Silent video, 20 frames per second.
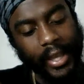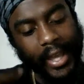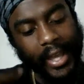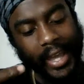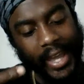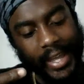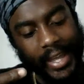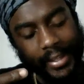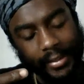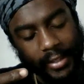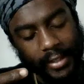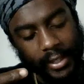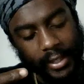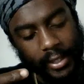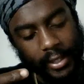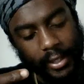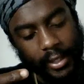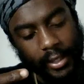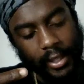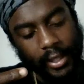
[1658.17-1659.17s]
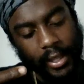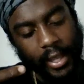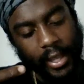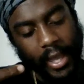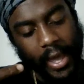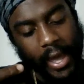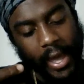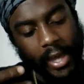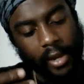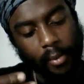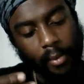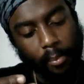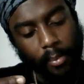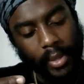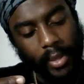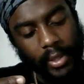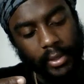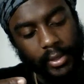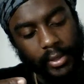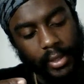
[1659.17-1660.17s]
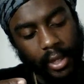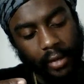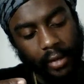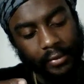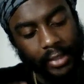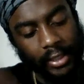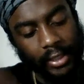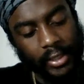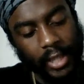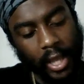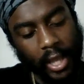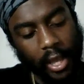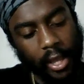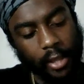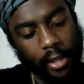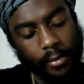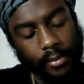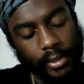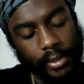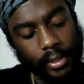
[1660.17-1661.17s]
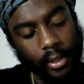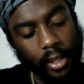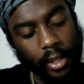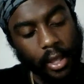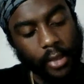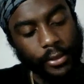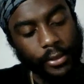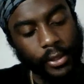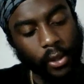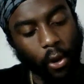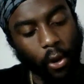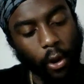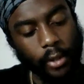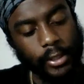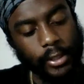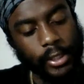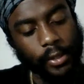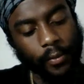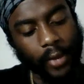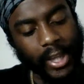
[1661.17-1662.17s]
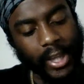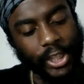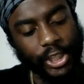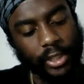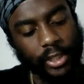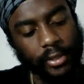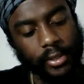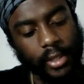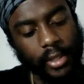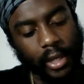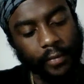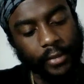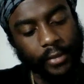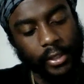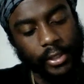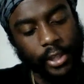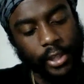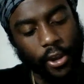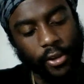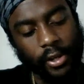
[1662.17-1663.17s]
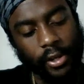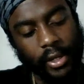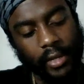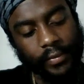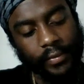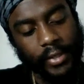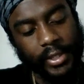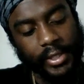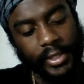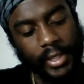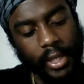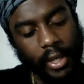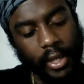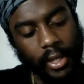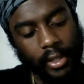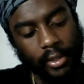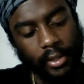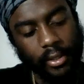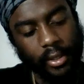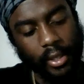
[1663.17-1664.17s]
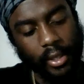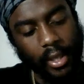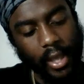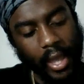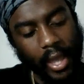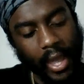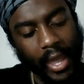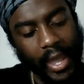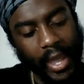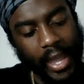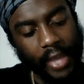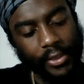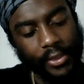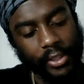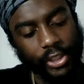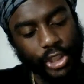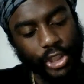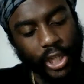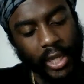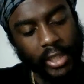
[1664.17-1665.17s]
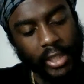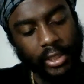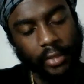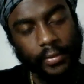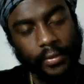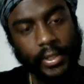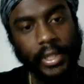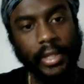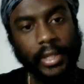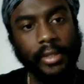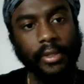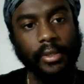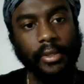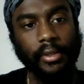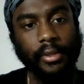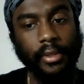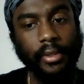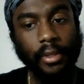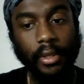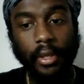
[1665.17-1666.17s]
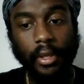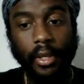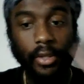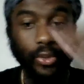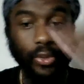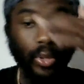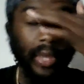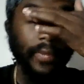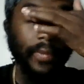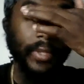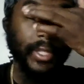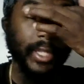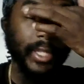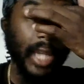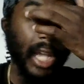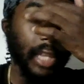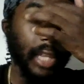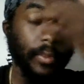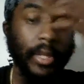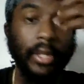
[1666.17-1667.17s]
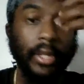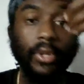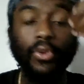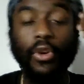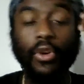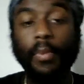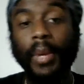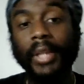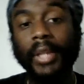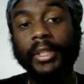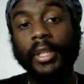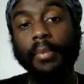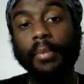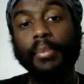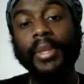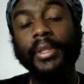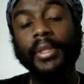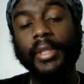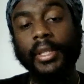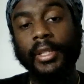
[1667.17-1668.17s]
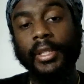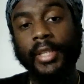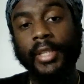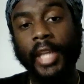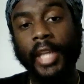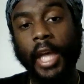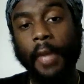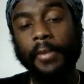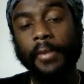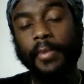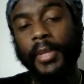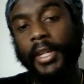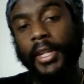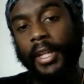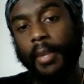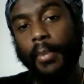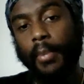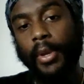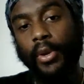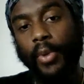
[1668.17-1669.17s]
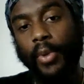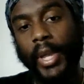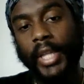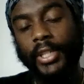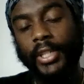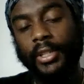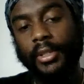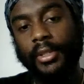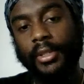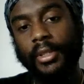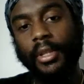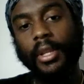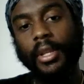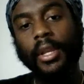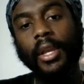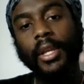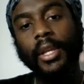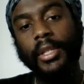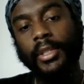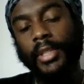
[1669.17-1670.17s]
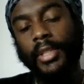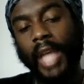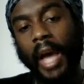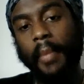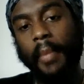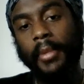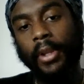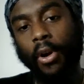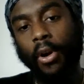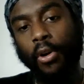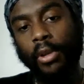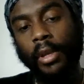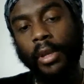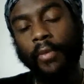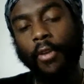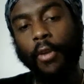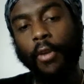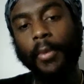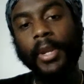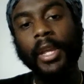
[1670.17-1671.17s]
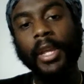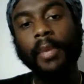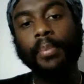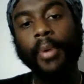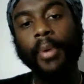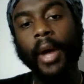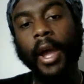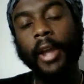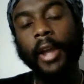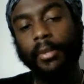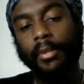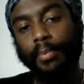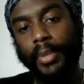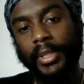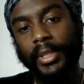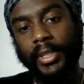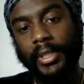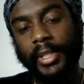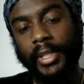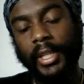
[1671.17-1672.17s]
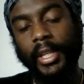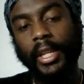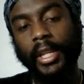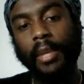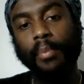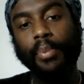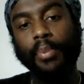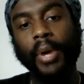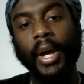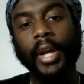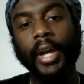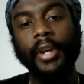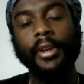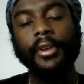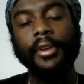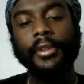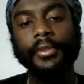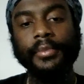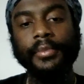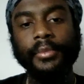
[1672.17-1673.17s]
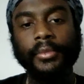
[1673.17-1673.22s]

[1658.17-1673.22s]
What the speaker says: ending, and midst of the times, the alterations of the turning of the sun and the change of seasons. So even Solomon knew about the midst of the times, meaning the Middle Ages, time of the Holy Roman Empire, the Byzantine Empire,